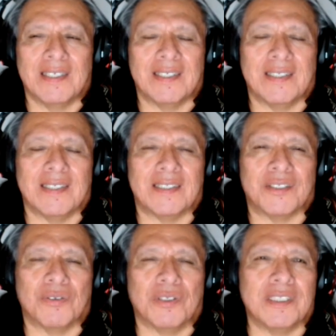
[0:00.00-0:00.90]
is
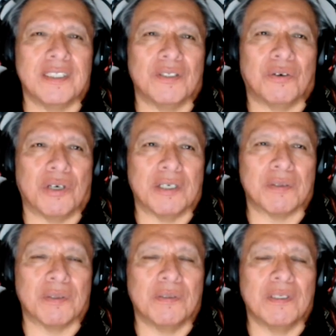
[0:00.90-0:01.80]
20
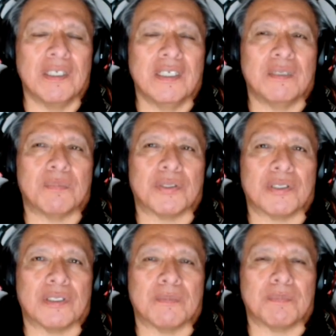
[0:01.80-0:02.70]
euro
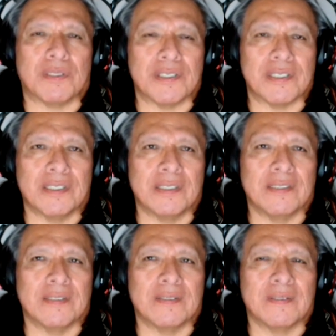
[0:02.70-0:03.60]
per person,